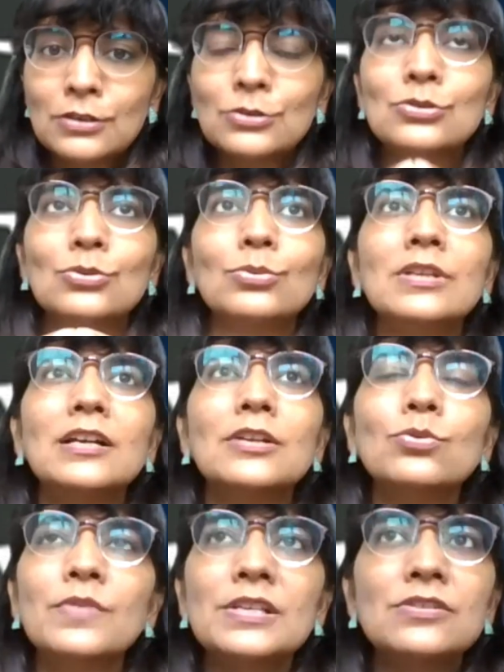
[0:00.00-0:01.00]
So there
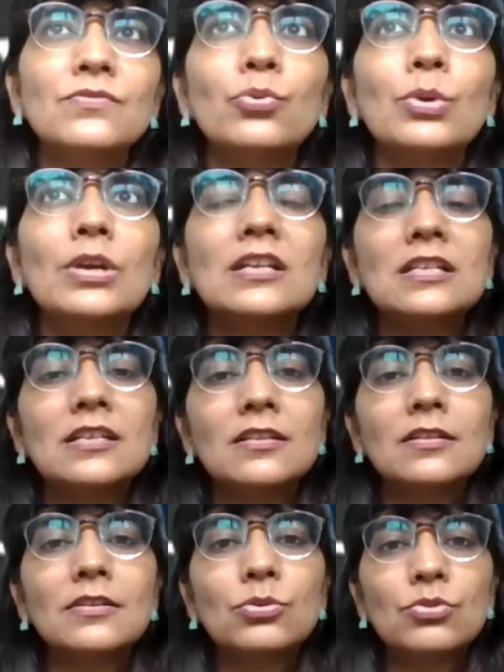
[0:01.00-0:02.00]
are two ways of doing it.
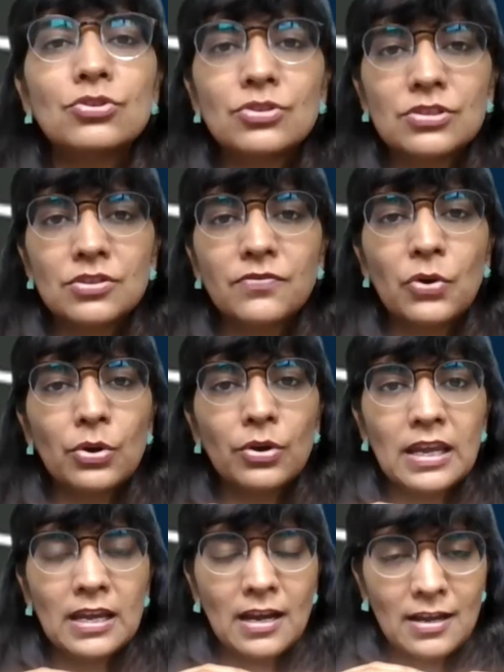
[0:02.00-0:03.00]
Either you register
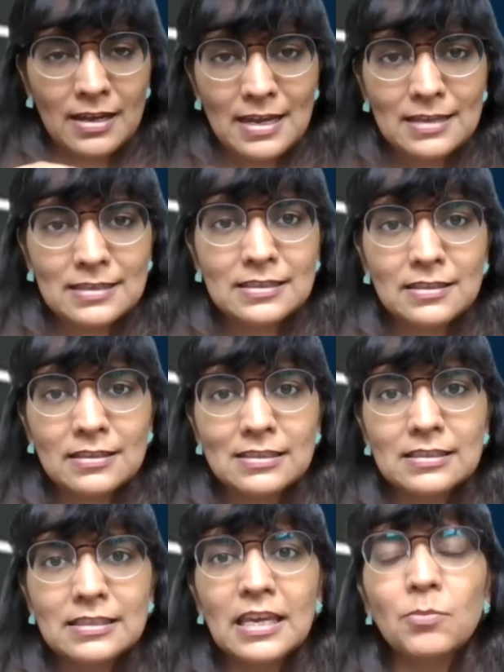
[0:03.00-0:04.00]
for AIS
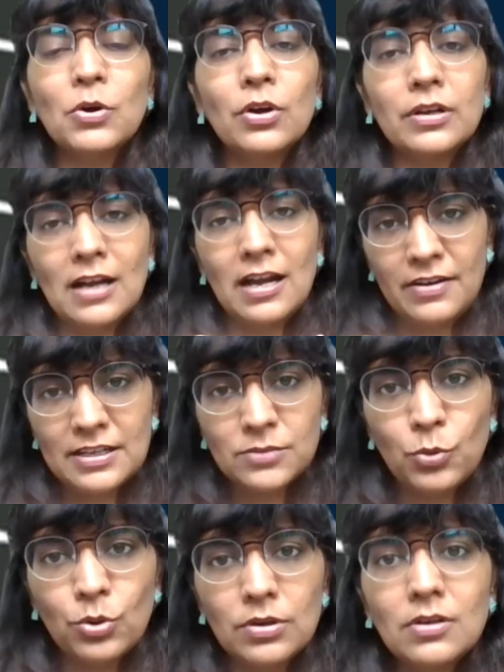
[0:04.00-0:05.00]
scheme on
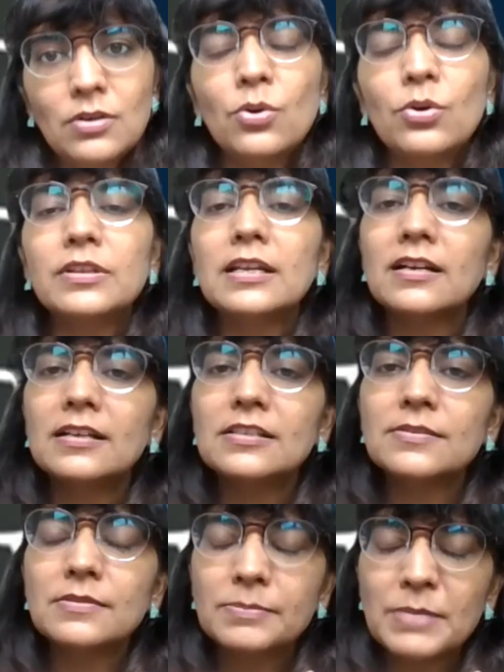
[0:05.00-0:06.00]
IRAS portal, or there are
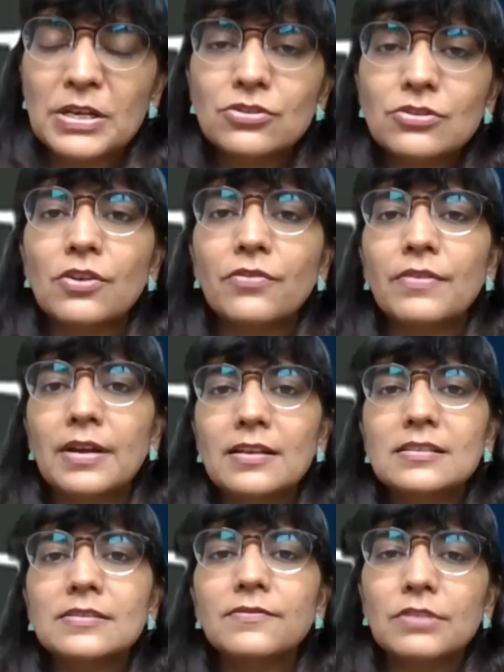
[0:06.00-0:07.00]
special
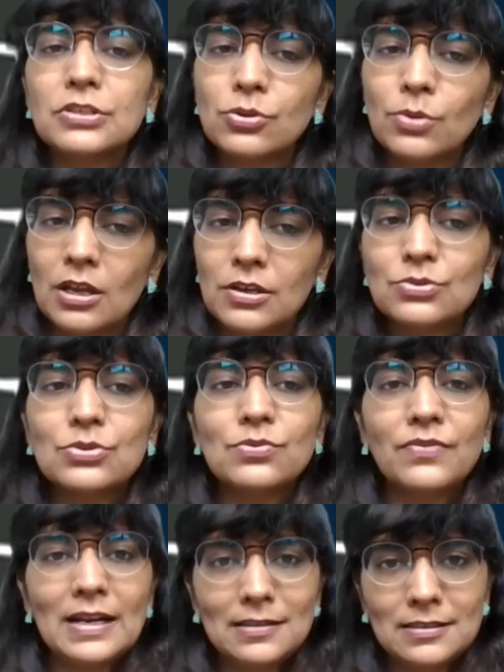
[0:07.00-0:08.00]
softwares which you can use
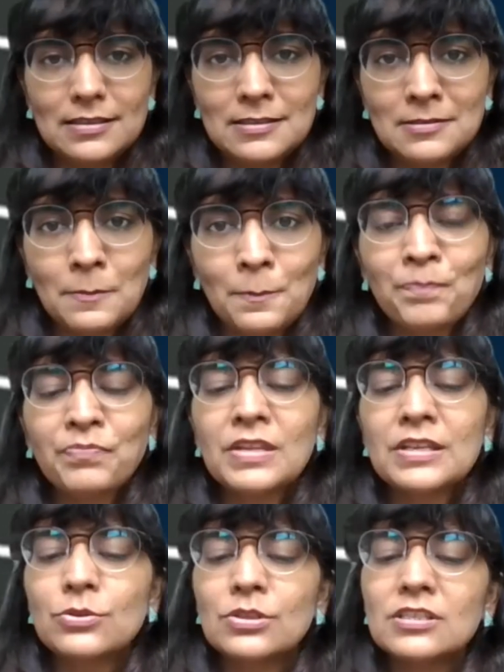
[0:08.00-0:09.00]
to file this.
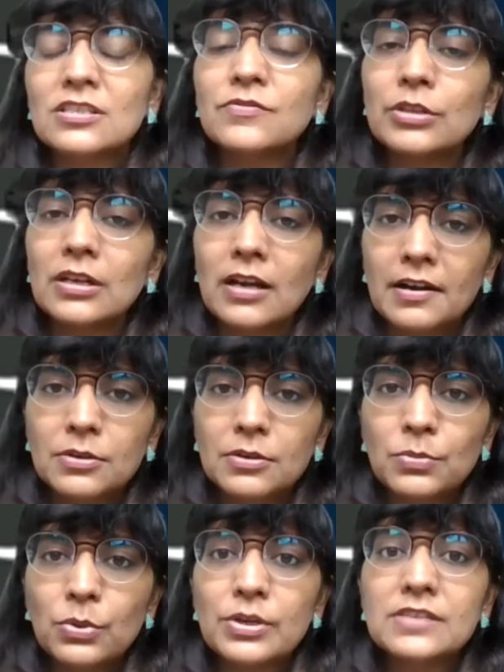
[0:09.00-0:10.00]
So this is for the current
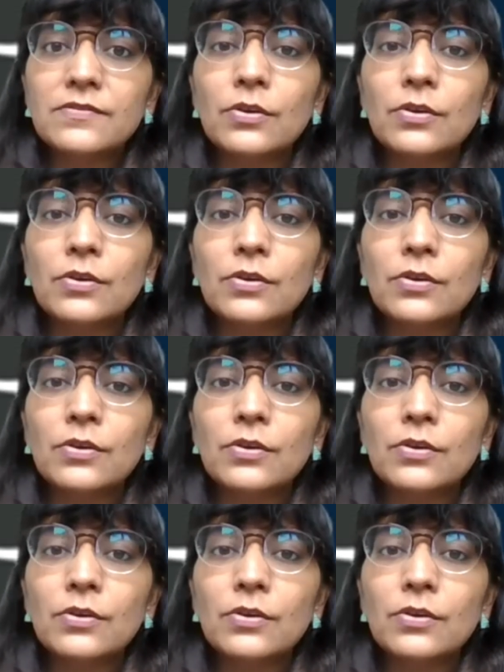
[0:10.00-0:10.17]
employees.